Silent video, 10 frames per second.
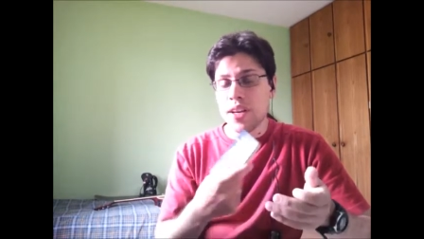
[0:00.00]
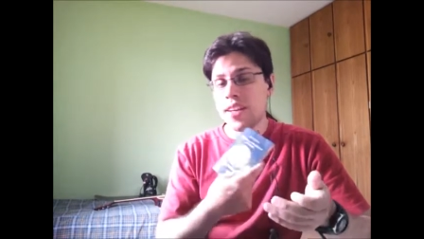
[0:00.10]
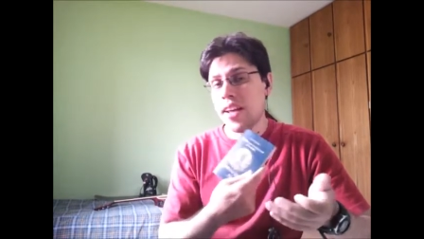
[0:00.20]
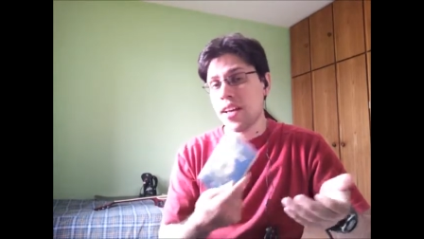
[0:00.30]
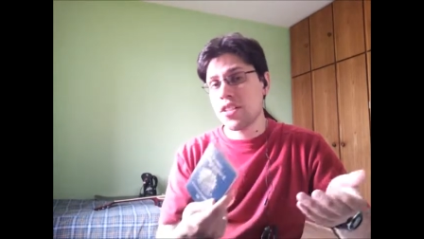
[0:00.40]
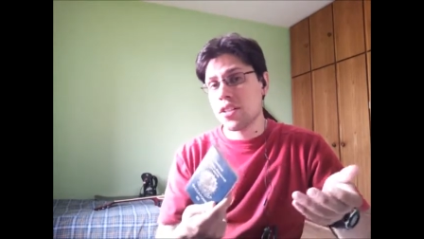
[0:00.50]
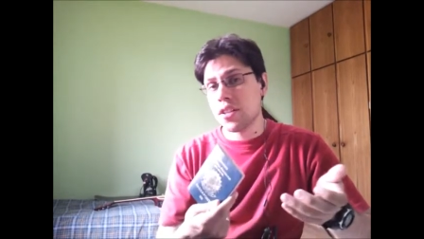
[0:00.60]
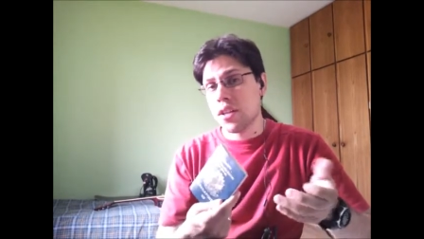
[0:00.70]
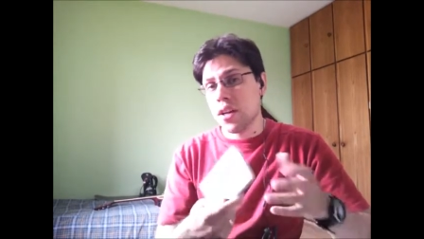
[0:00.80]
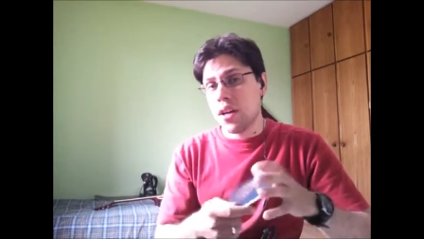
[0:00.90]
and
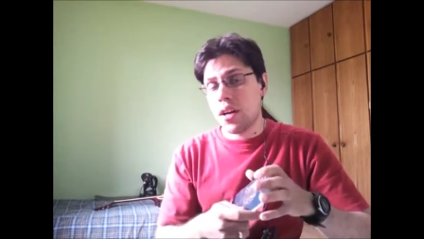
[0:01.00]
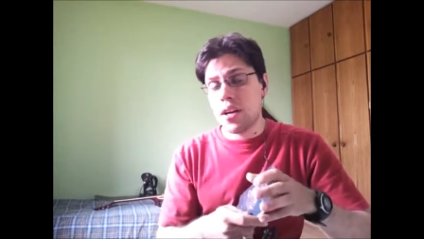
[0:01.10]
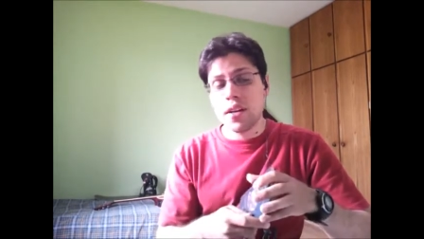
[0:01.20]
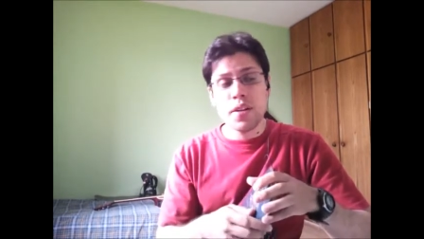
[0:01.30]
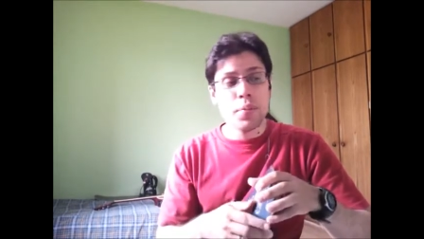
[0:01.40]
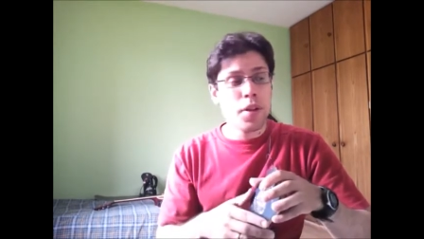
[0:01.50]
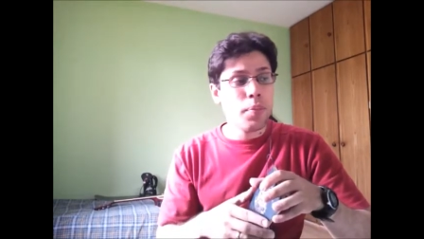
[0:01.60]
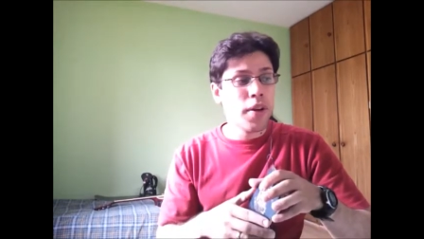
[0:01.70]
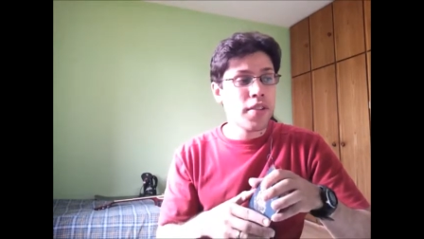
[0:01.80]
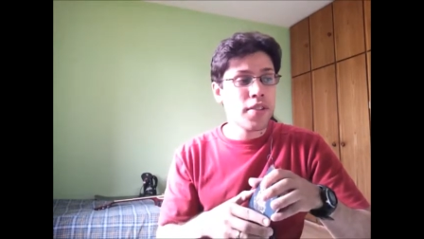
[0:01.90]
actually uh, in many
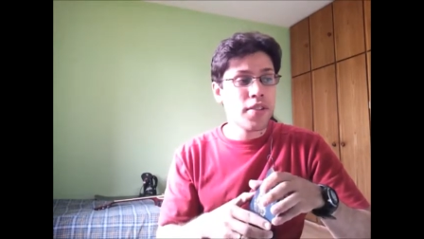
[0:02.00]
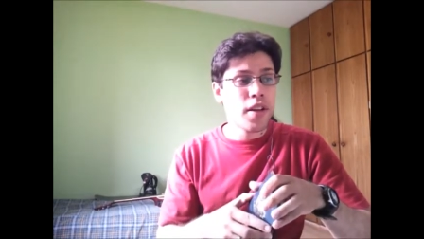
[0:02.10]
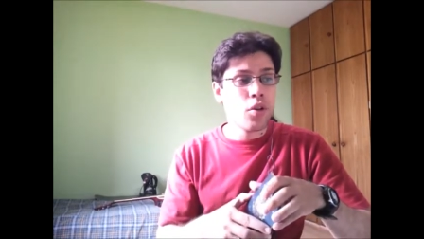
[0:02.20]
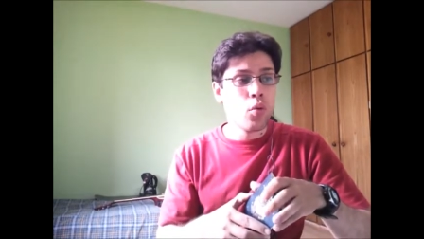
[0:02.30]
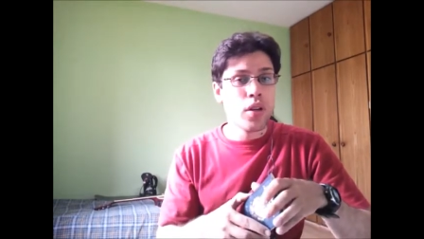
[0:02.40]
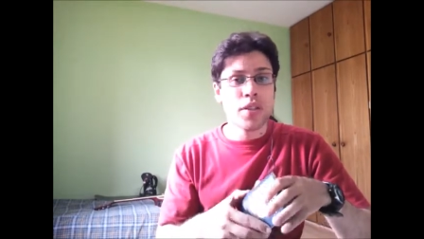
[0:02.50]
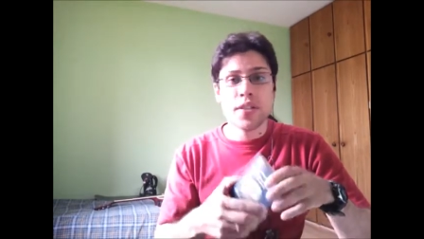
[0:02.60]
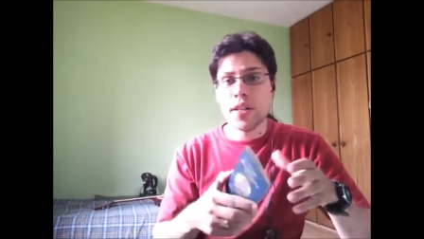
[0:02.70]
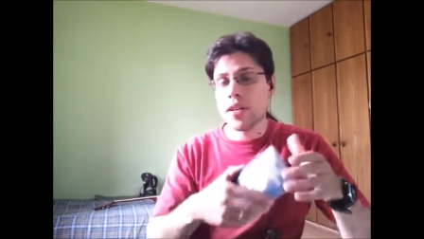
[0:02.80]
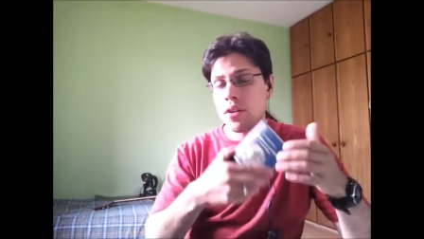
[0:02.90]
places that you want to
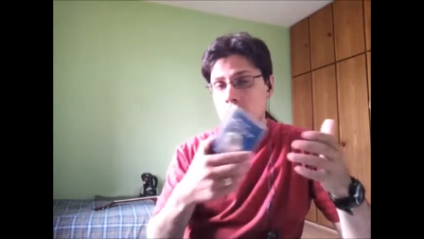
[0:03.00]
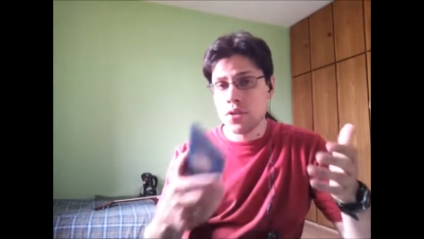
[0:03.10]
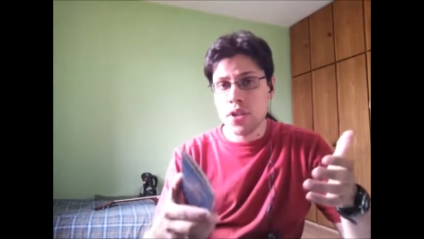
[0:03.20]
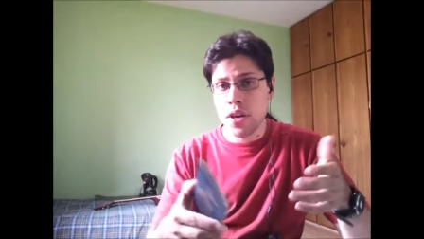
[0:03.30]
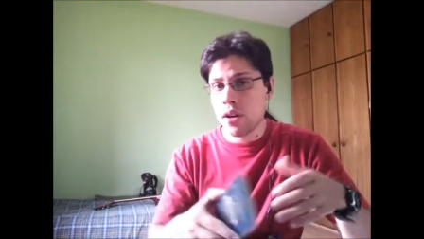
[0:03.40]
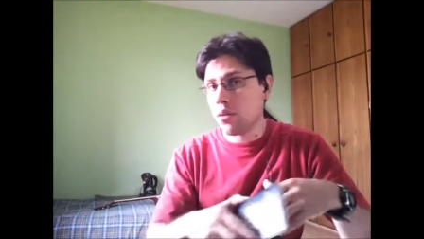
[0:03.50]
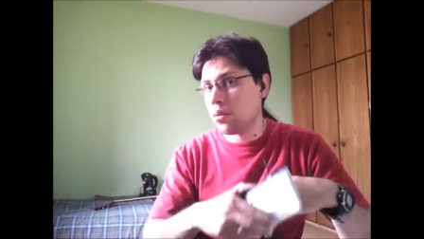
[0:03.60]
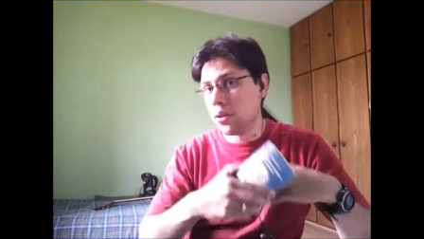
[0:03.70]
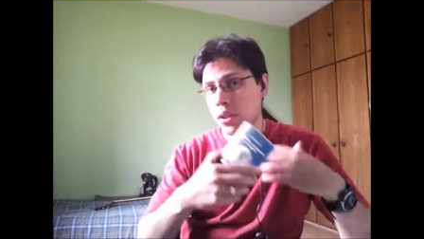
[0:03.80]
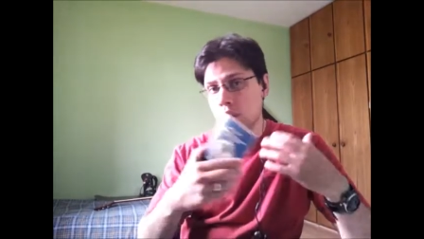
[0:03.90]
stay, like
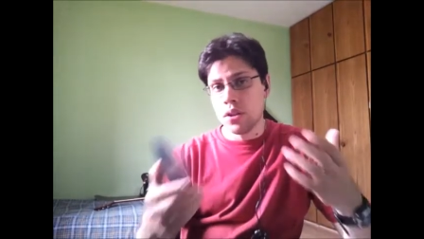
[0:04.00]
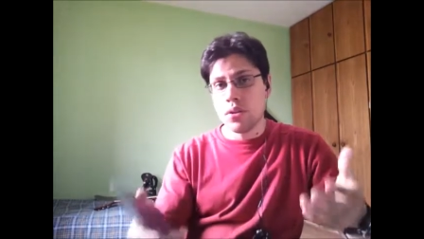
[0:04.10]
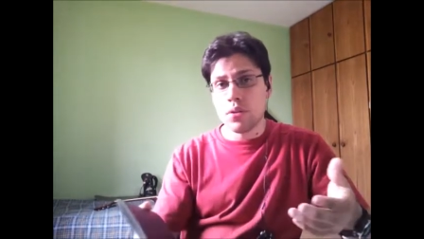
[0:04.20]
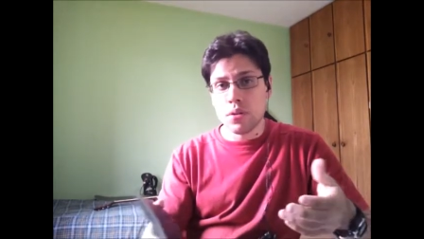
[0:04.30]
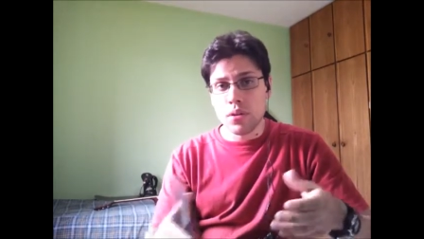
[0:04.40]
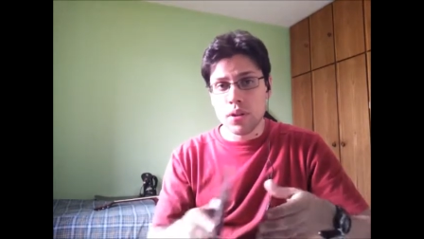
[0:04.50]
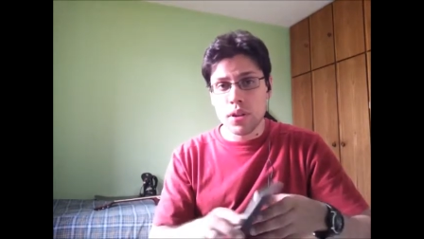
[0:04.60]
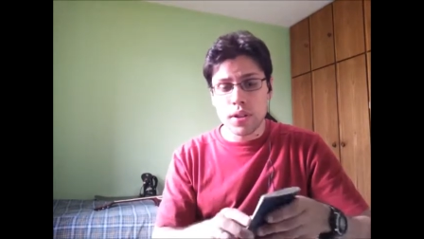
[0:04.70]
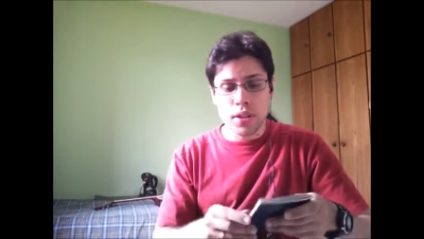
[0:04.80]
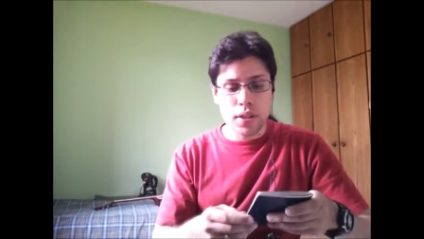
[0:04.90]
hotel,
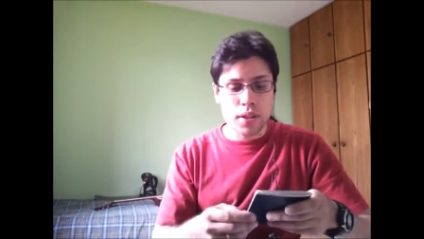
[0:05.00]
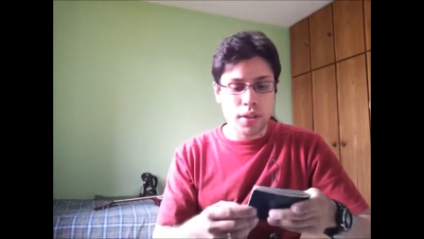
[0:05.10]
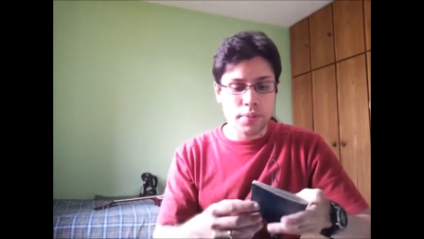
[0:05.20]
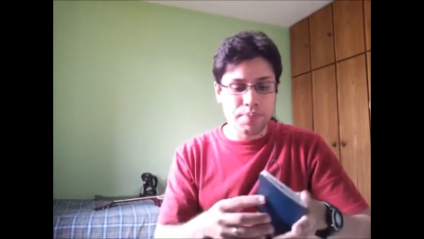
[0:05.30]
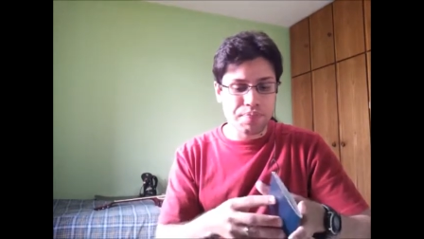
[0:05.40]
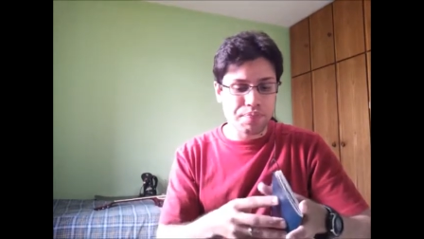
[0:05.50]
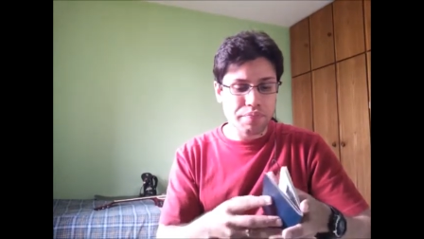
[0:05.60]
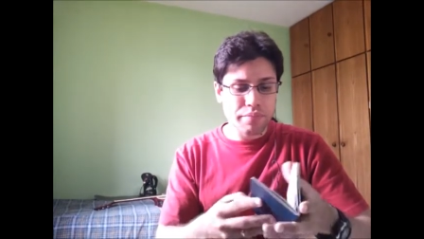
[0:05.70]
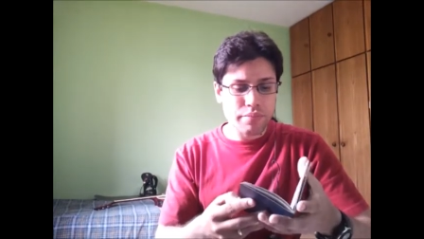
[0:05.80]
or um,